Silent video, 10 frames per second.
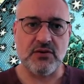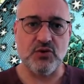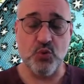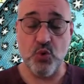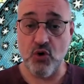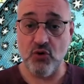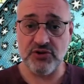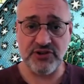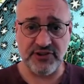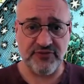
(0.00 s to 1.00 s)
The war
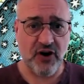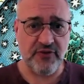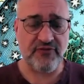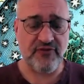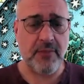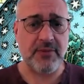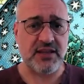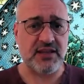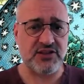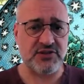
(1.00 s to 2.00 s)
on the divine
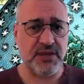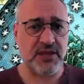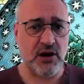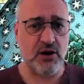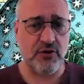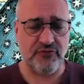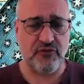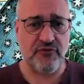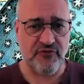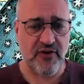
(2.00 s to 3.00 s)
feminine has been going on
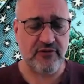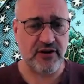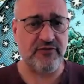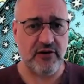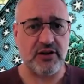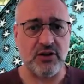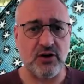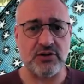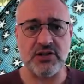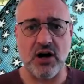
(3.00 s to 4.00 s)
for a very, very
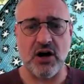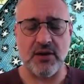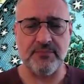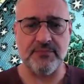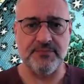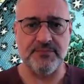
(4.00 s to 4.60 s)
long time.